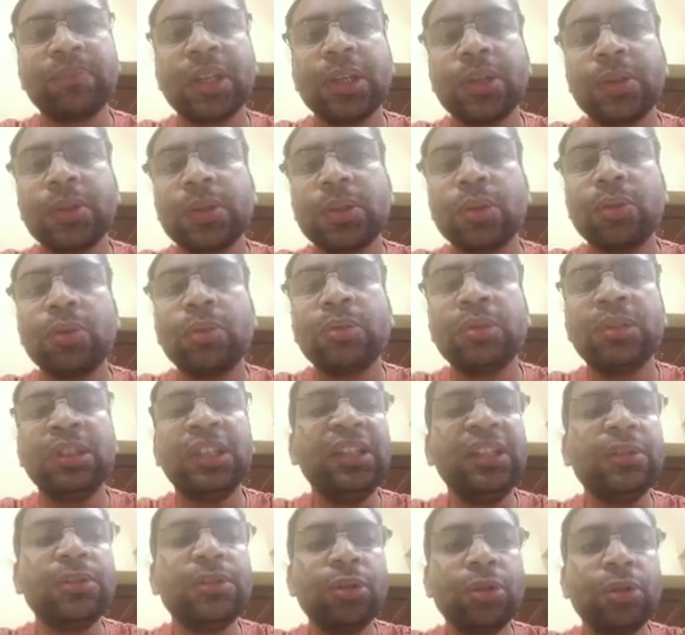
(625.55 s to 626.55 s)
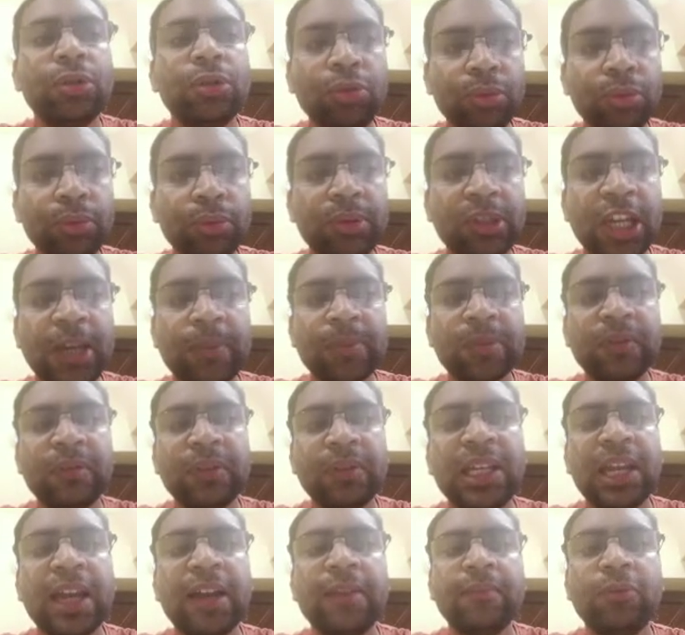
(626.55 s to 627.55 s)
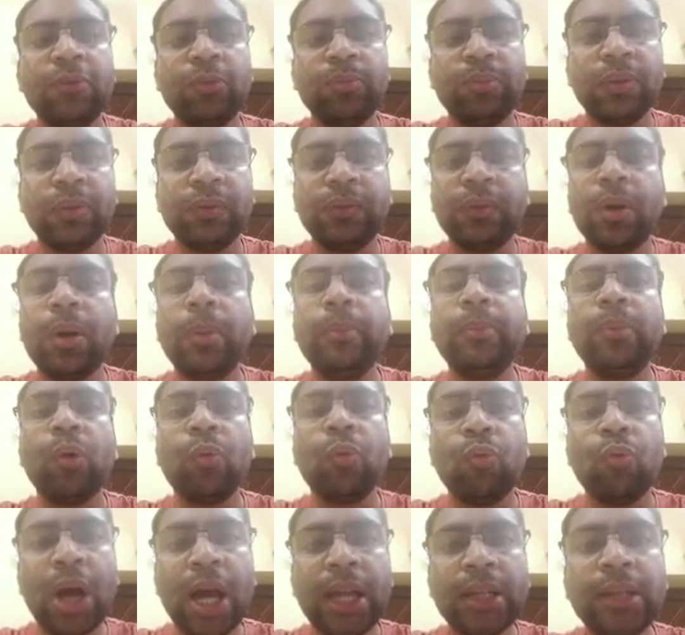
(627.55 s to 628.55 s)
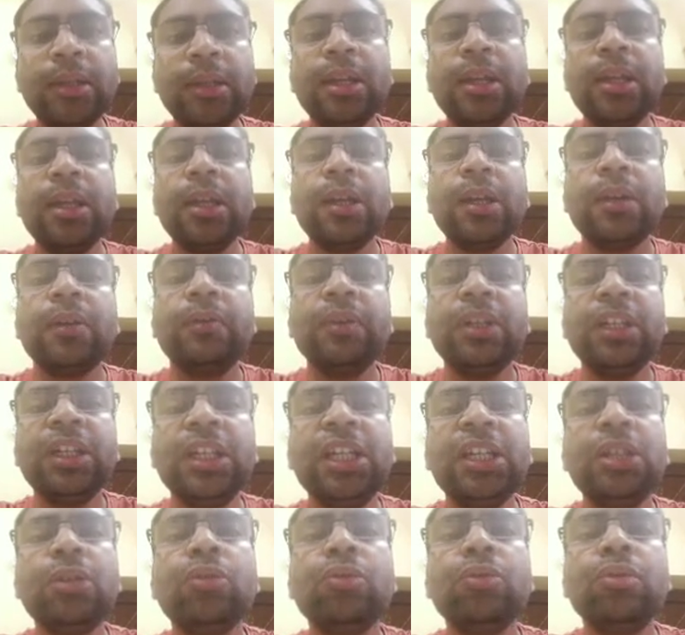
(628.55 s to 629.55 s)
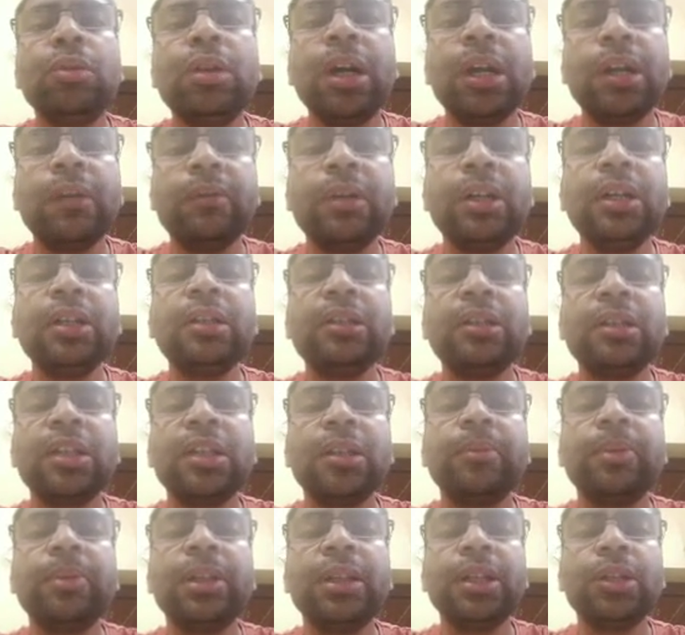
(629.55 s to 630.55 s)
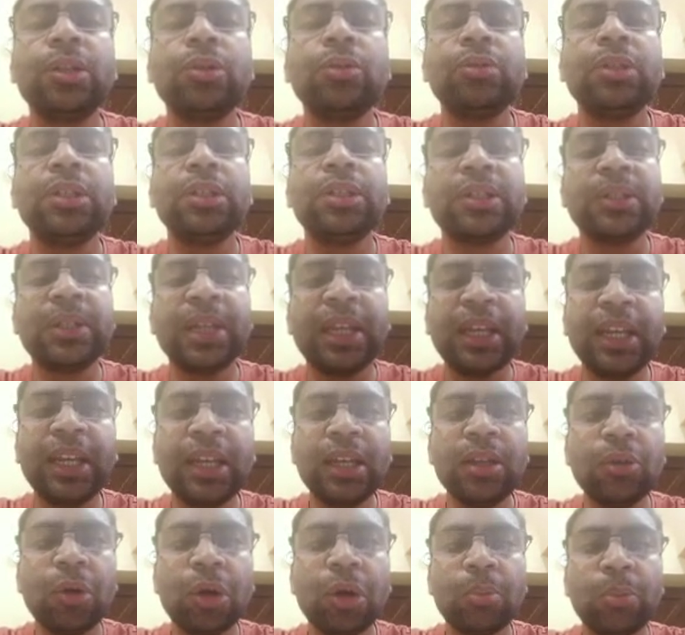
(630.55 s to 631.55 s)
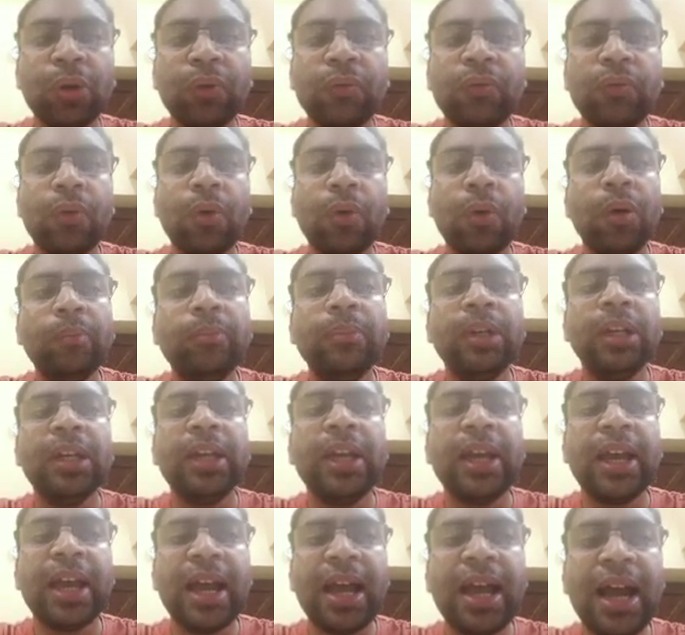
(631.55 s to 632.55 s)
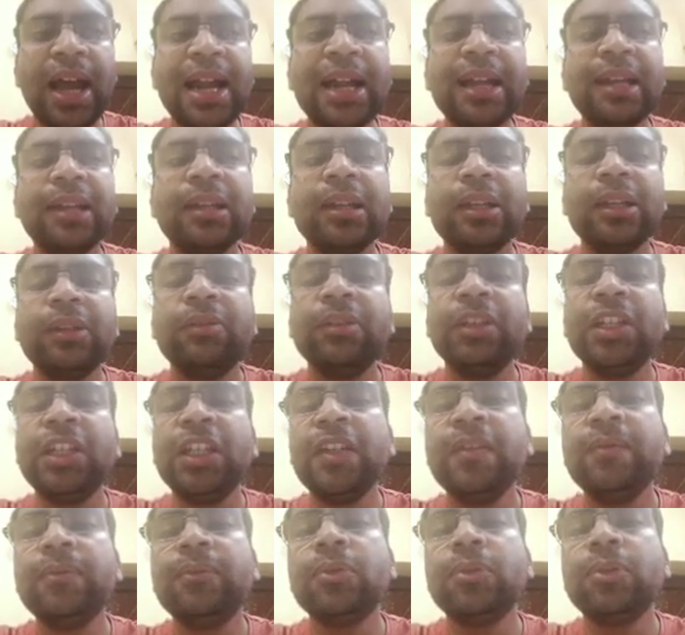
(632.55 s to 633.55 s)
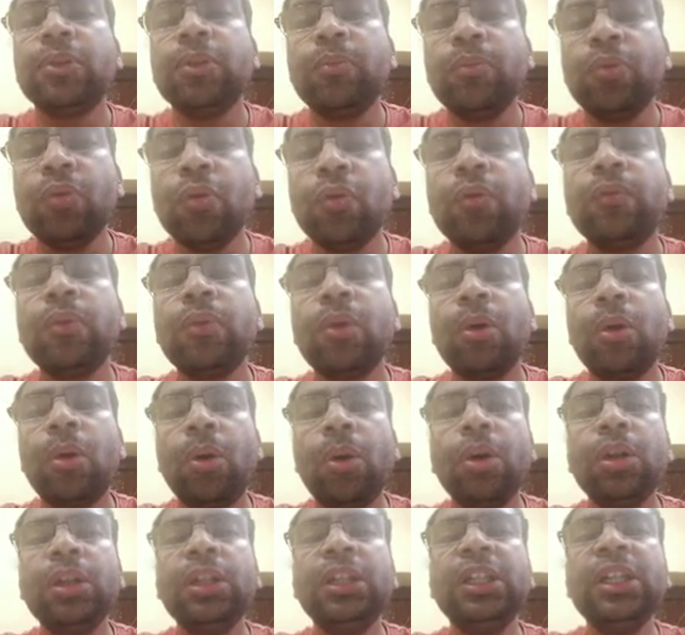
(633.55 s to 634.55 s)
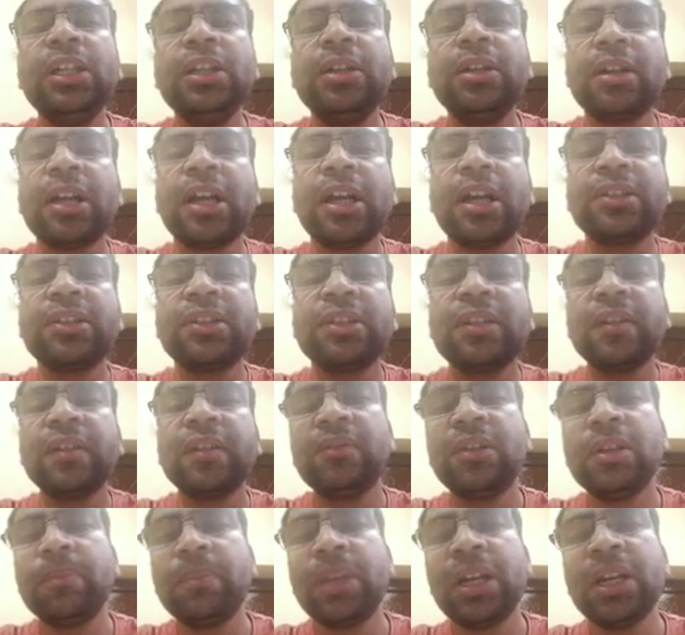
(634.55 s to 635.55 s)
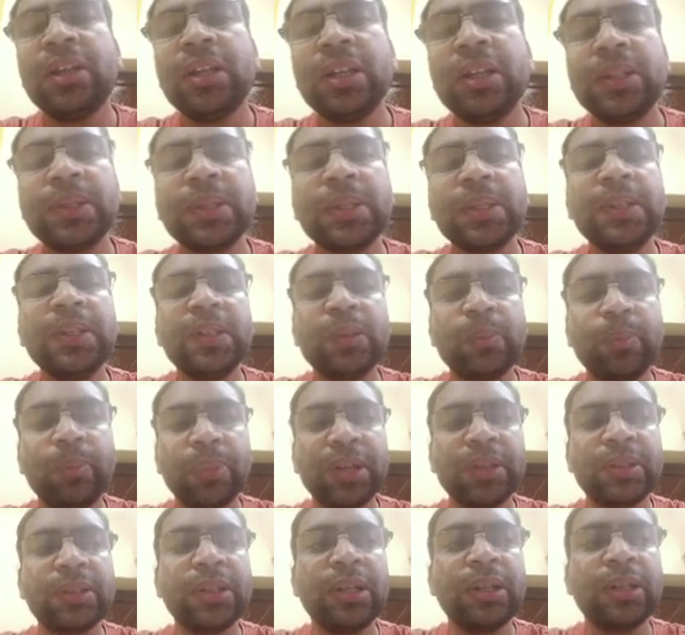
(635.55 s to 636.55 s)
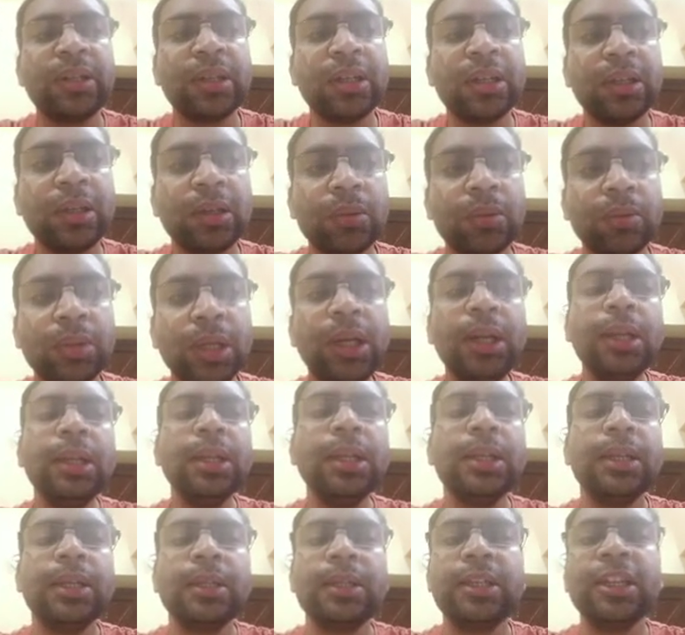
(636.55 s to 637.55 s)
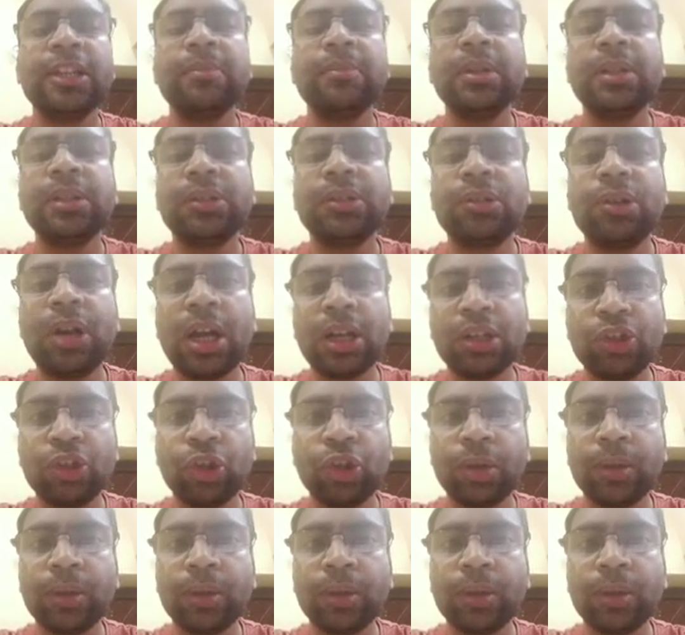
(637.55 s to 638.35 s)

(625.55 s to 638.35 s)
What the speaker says: So these two steps we'll have to perform. One, we need to convert the table into the second normal form, and we need to remove all the transitive dependencies present into the table structure.